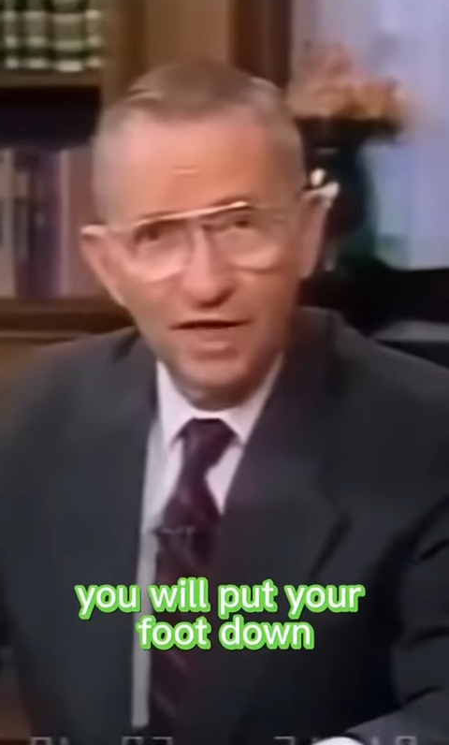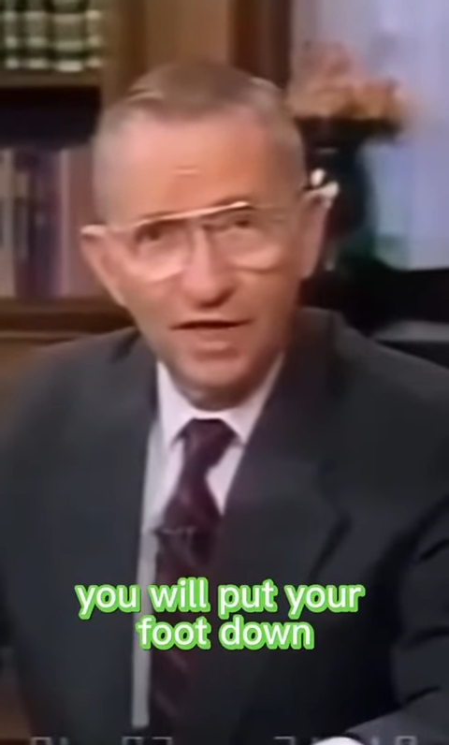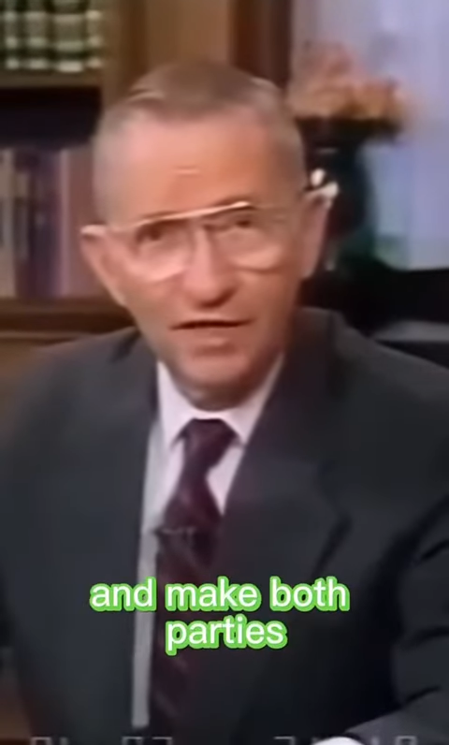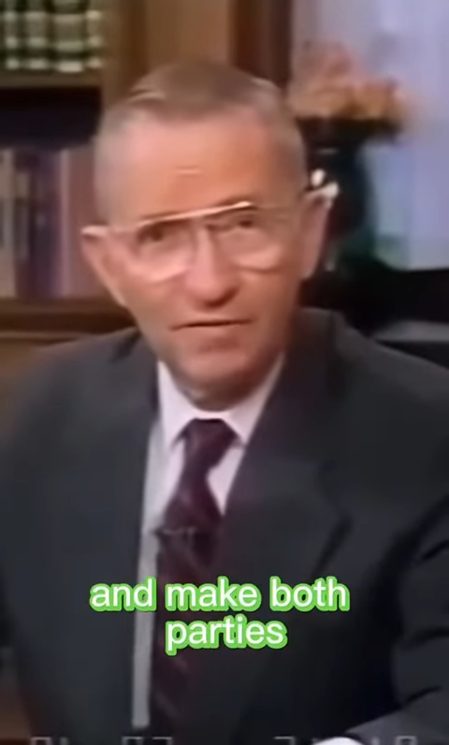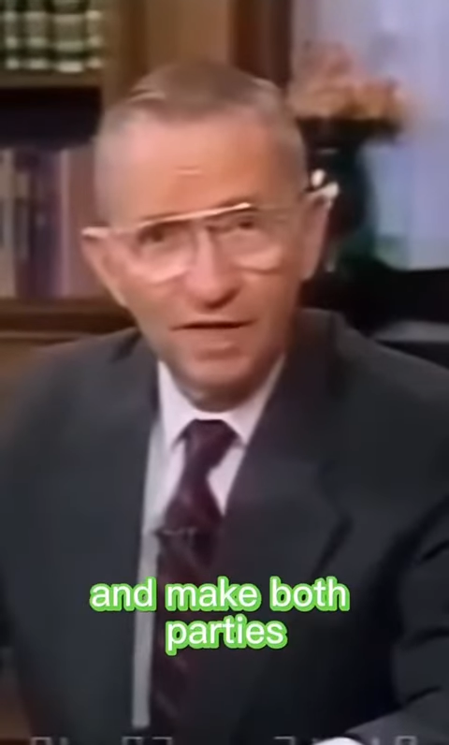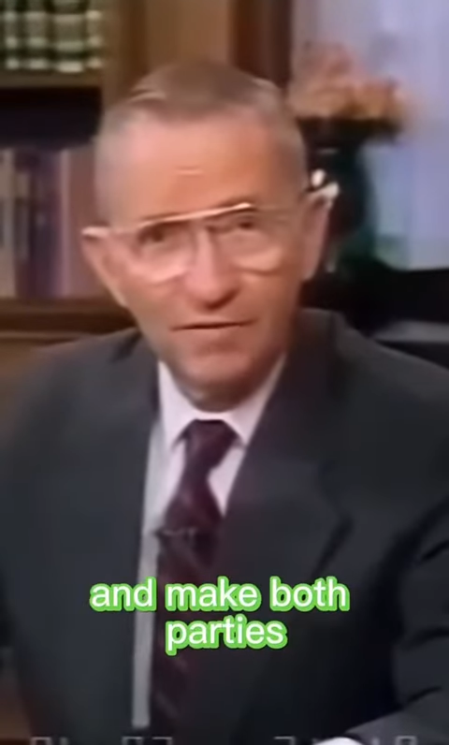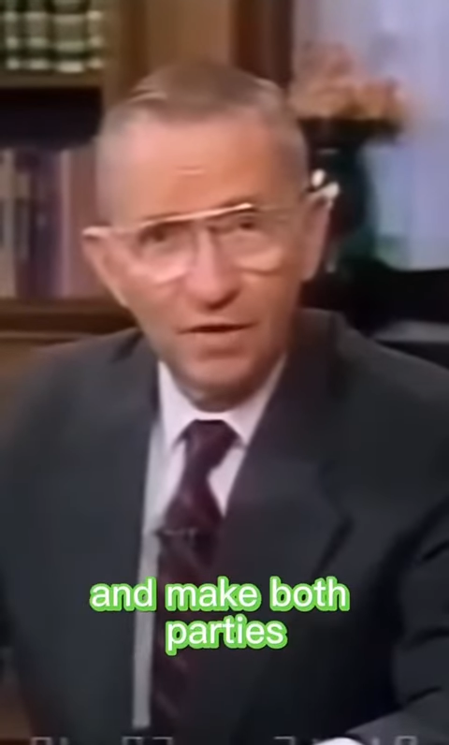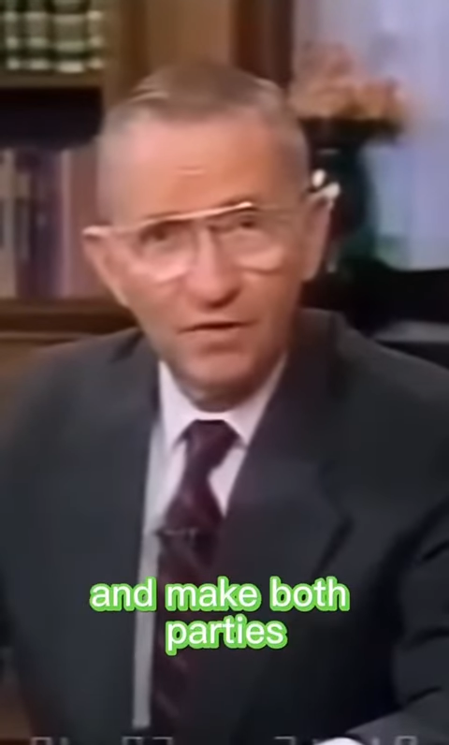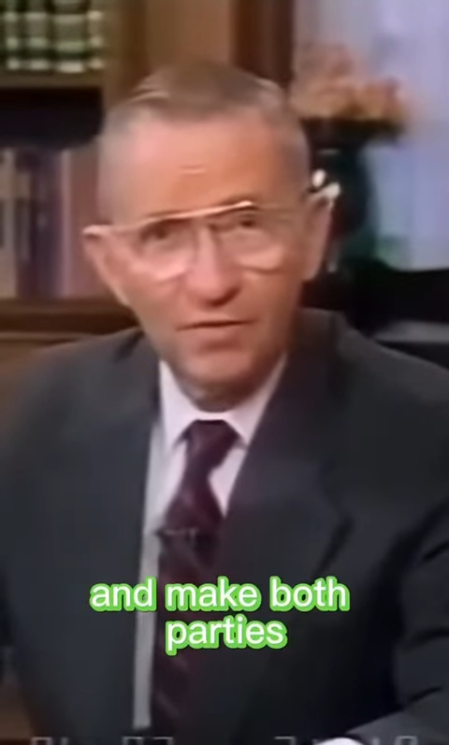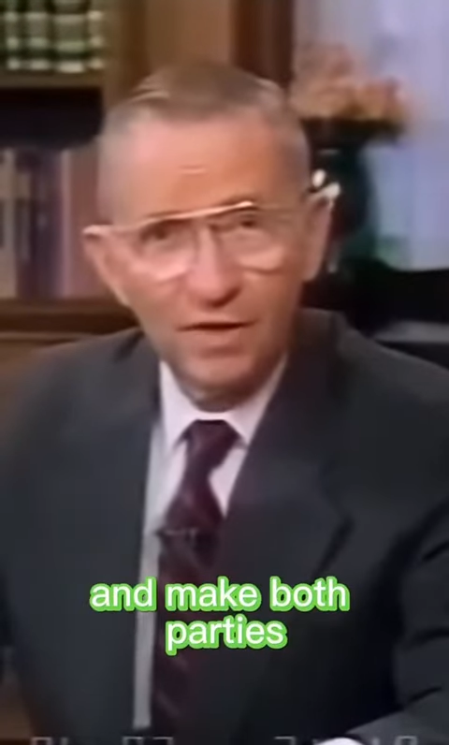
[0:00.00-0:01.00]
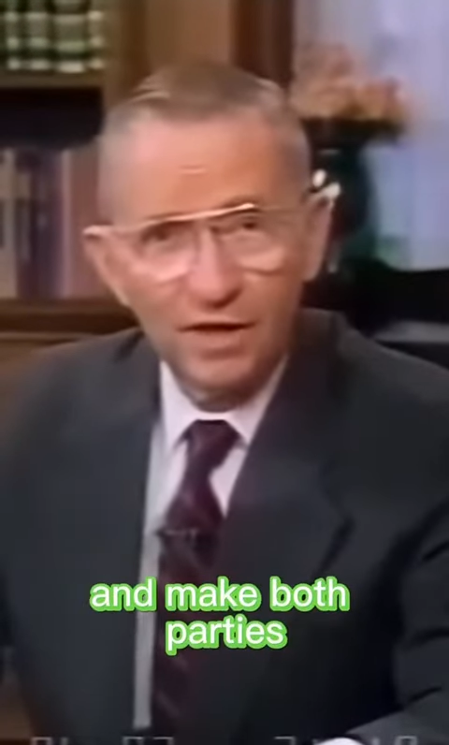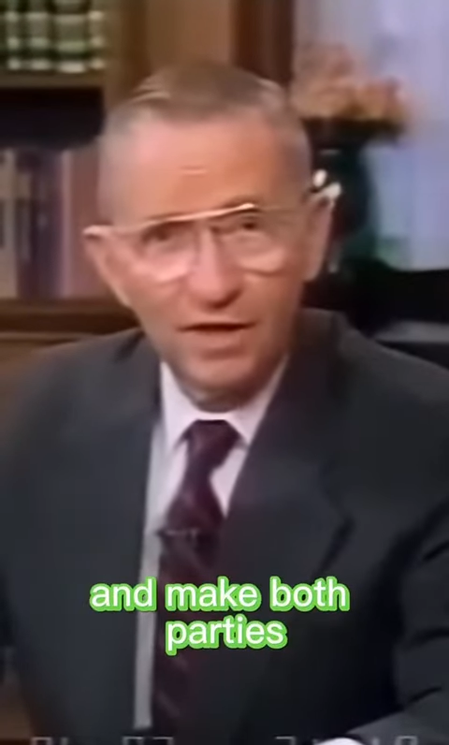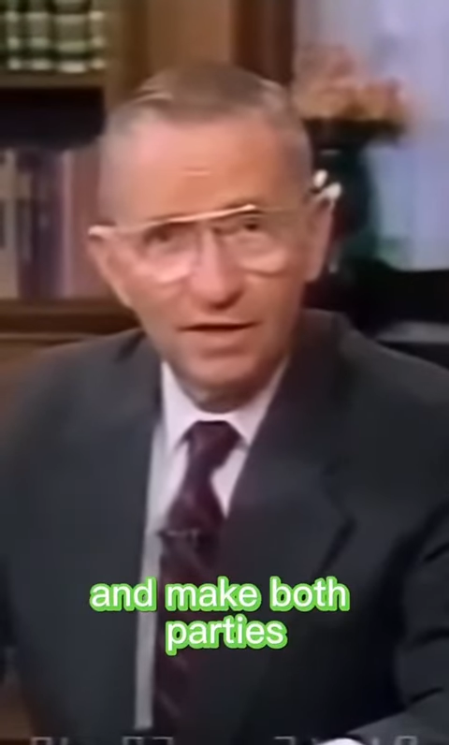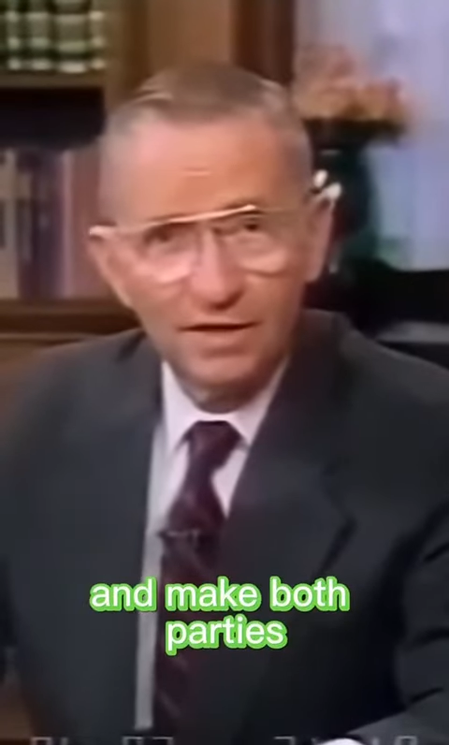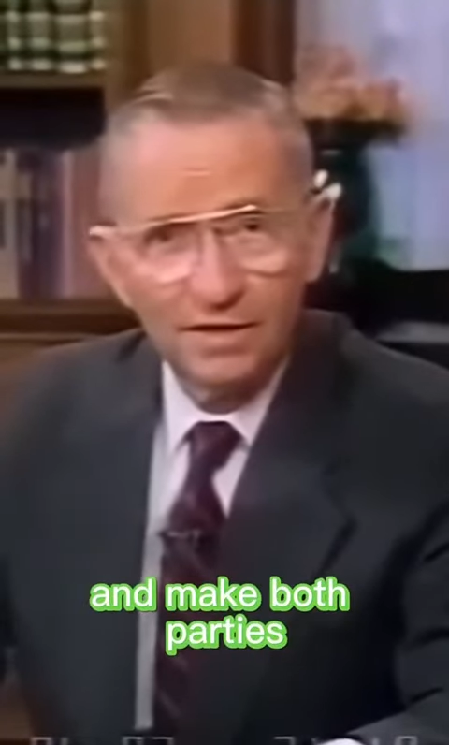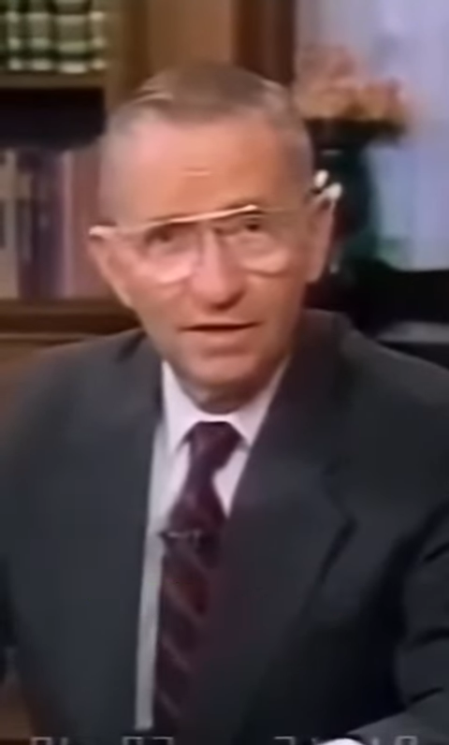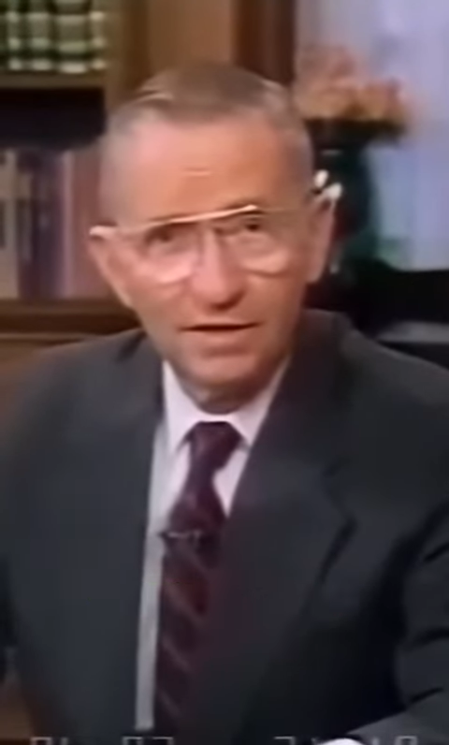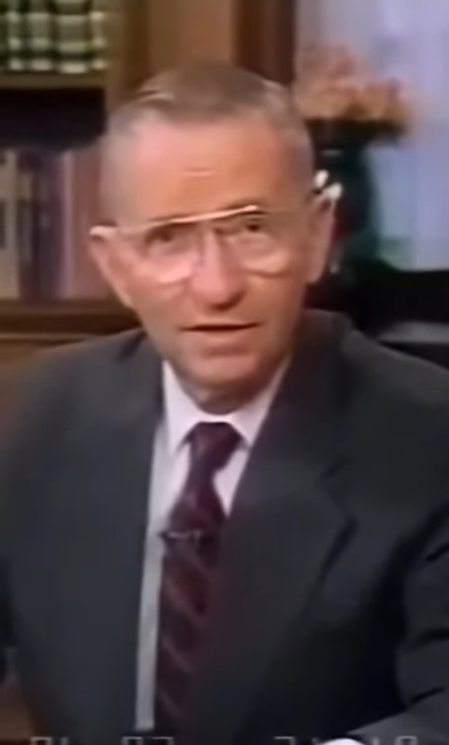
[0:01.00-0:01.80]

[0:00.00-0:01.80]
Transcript: down and make both parties